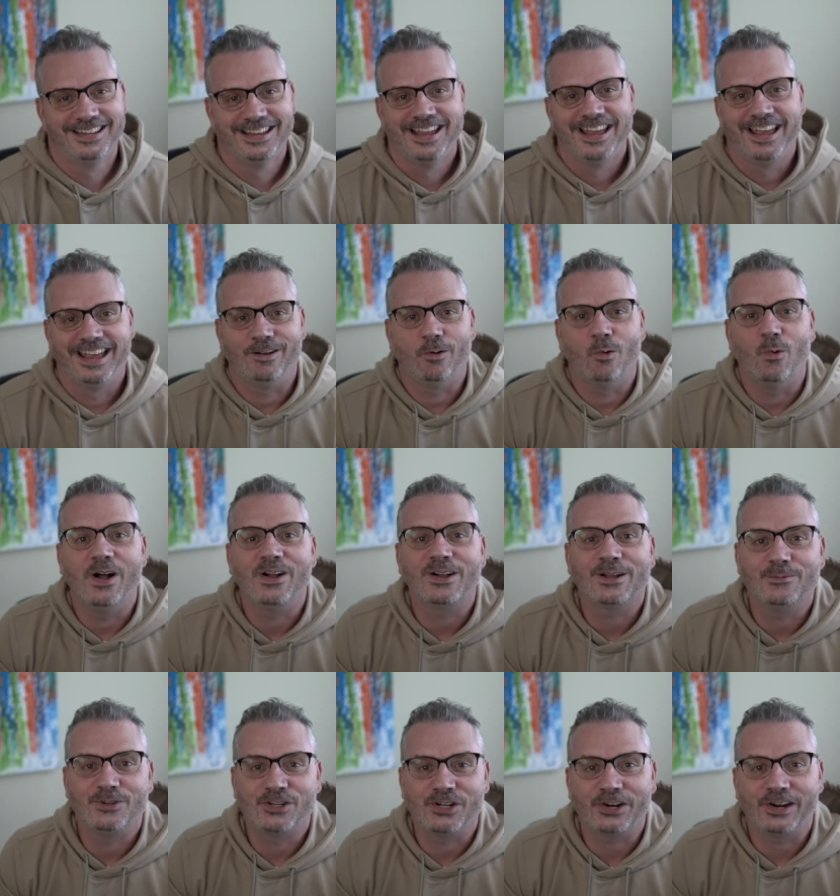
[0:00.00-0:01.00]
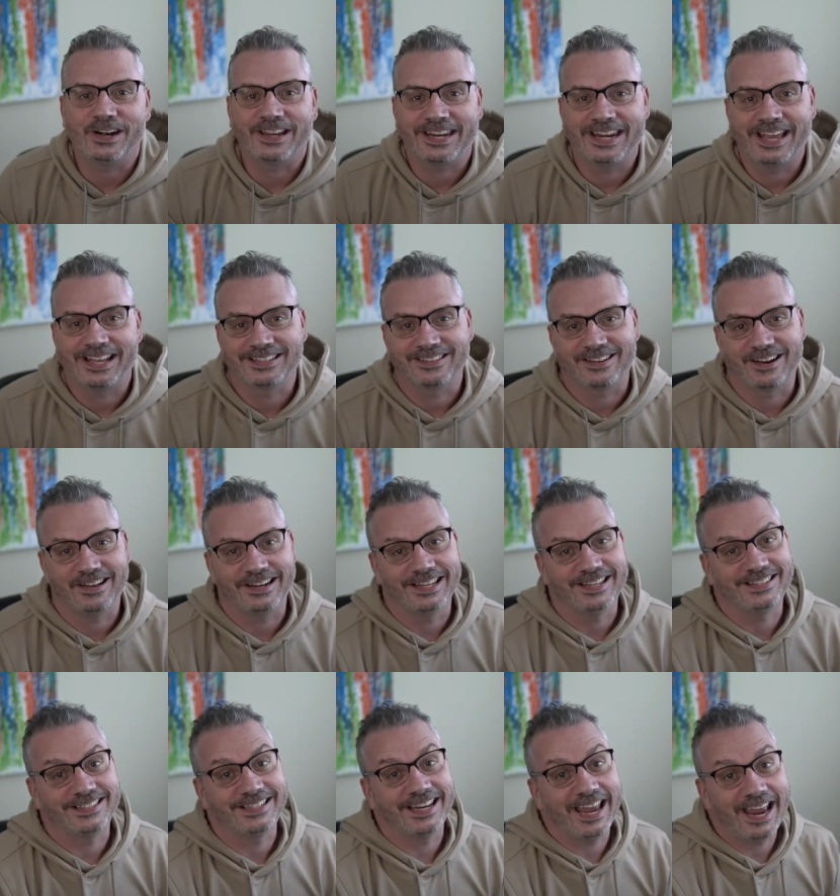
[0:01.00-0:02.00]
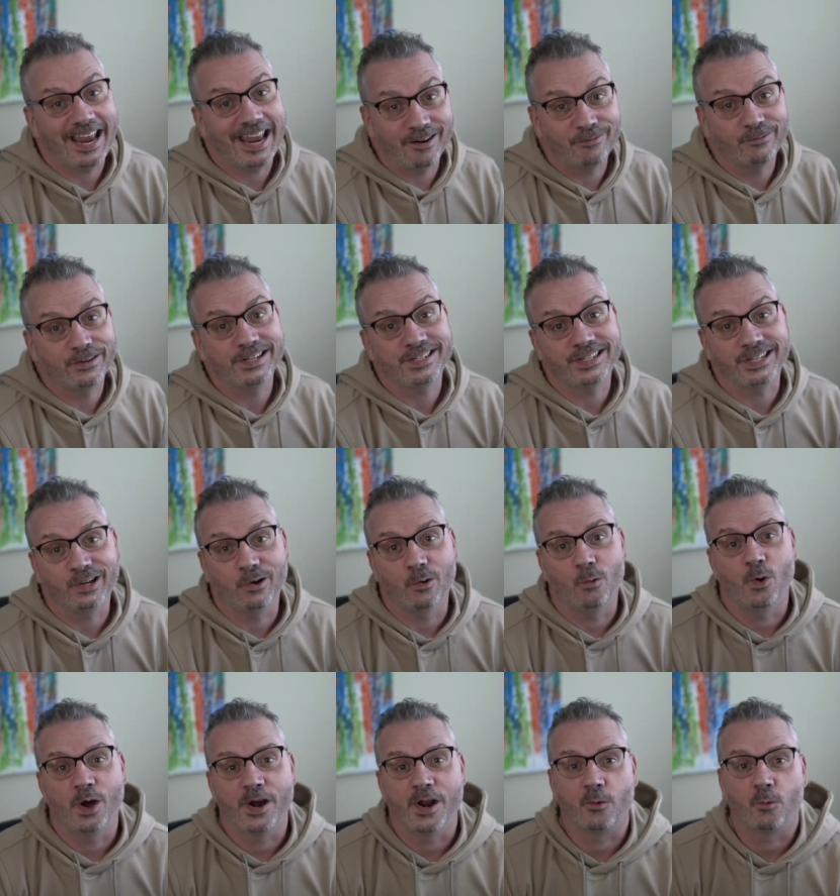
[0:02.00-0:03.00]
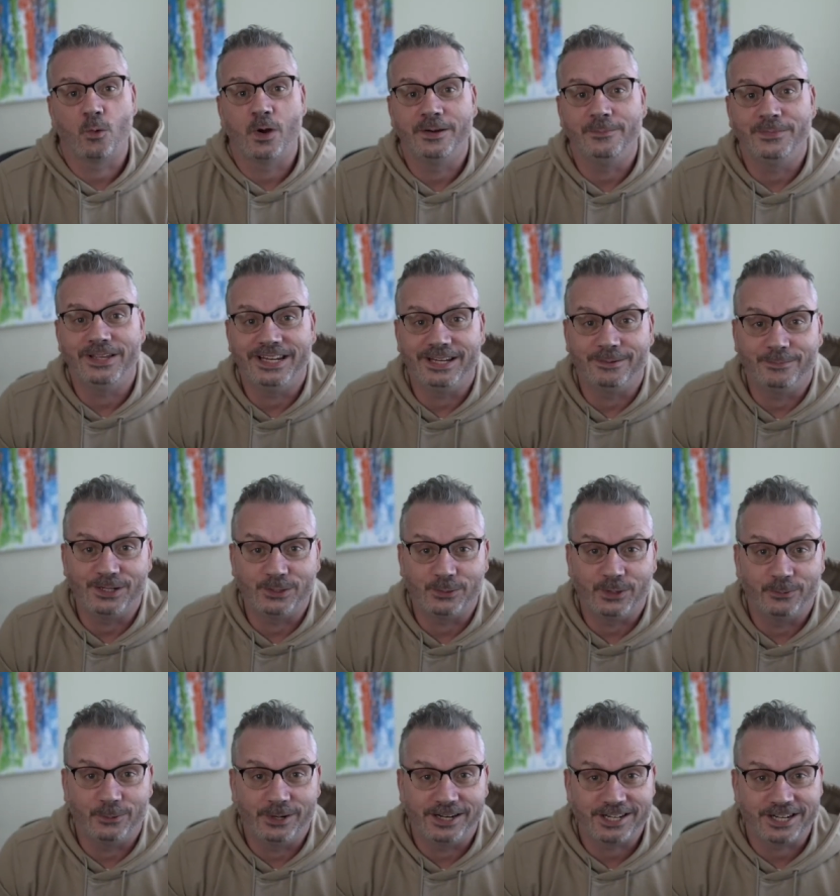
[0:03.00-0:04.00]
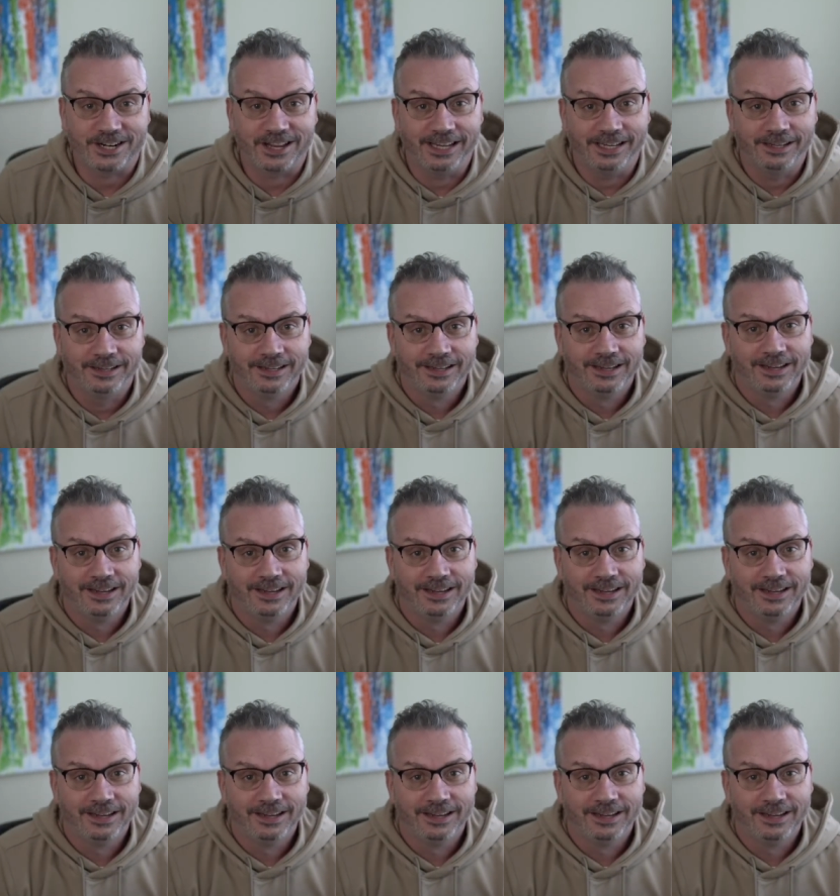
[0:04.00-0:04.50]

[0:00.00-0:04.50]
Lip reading: Welcome, Sugar Connected audience, to every single one-on-one meeting between Rich and I.